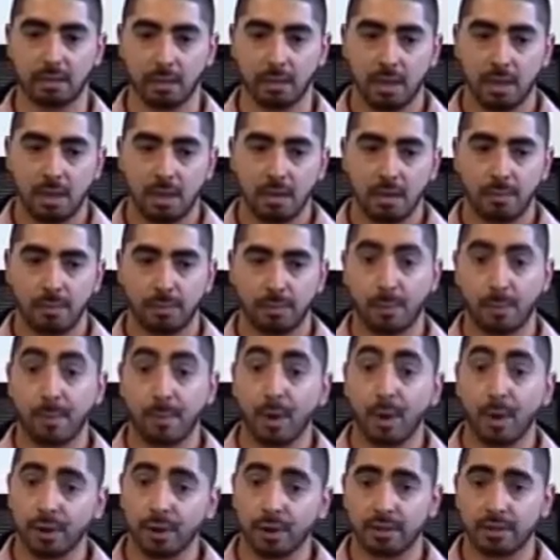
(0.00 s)
and started
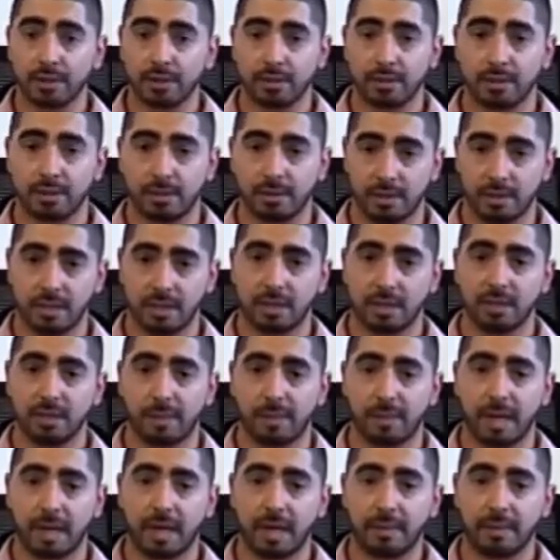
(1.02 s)
promoting the
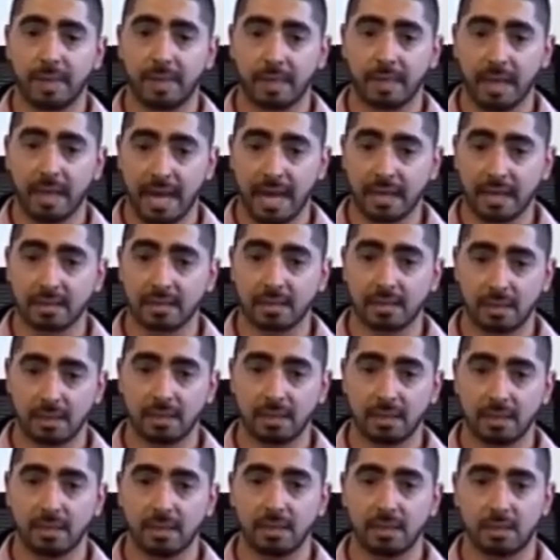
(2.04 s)
city of Parramatta as a
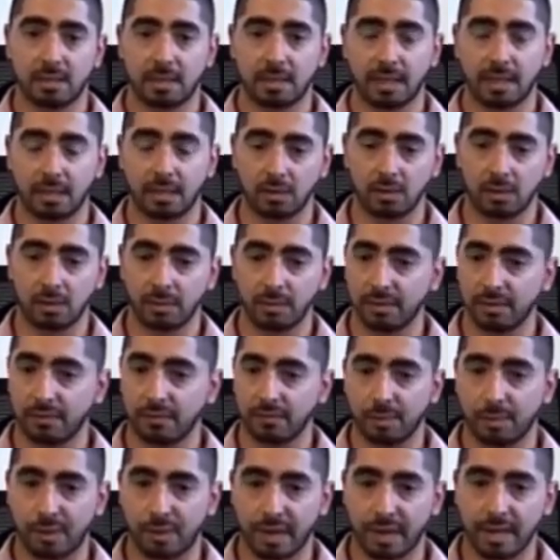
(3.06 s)
city. It's taken on a bit
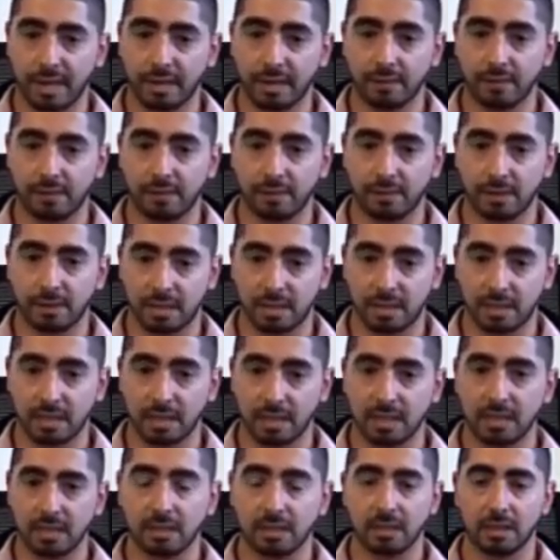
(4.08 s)
of a branding for the
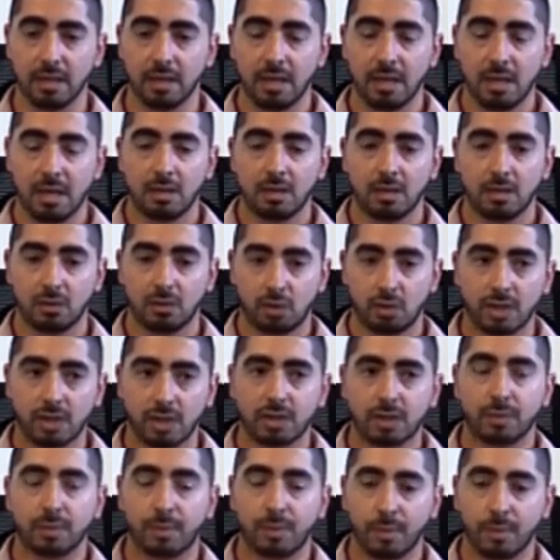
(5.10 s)
city and
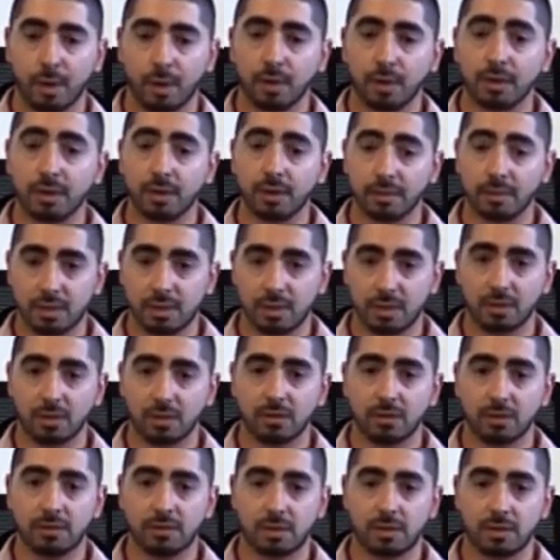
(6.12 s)
tried to promote it
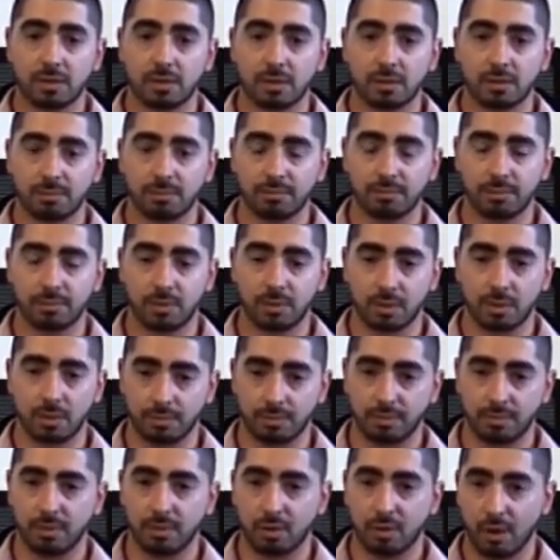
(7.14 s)
themselves to
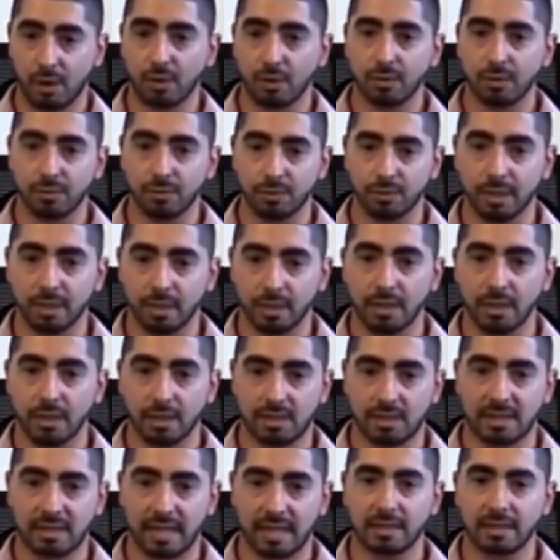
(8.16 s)
grow
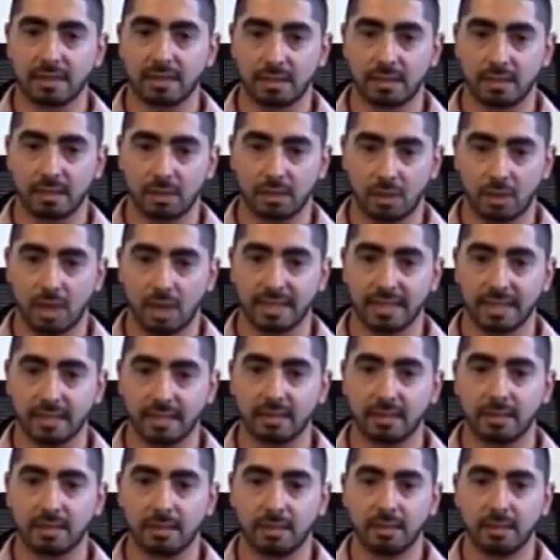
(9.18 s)
its status and its
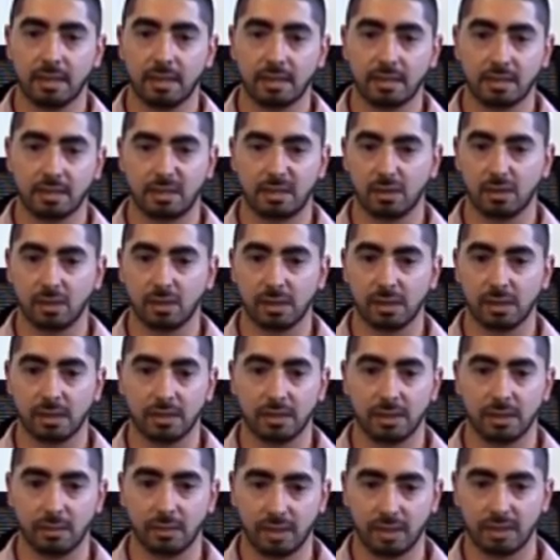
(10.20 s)
identity. As I said earlier,
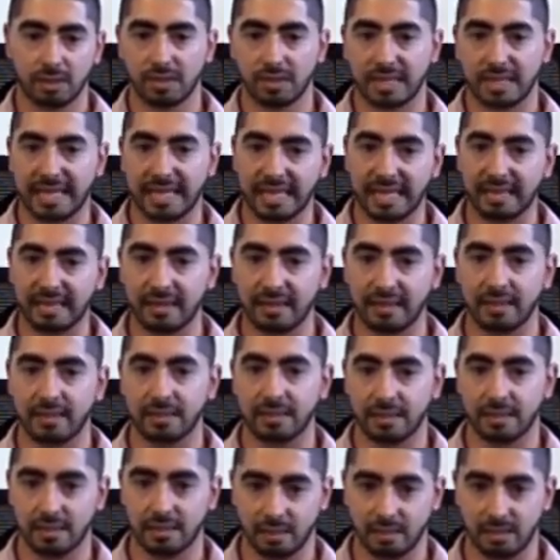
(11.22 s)
one of those key
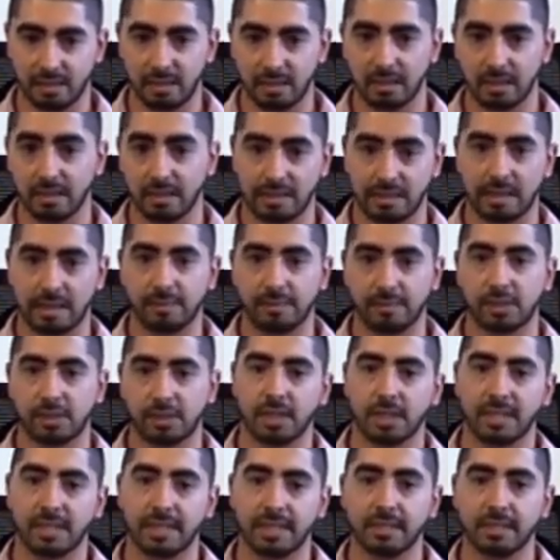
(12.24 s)
things is an
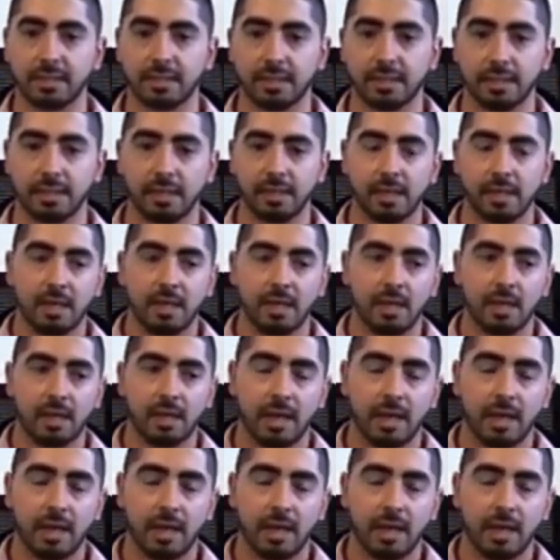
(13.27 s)
established identity.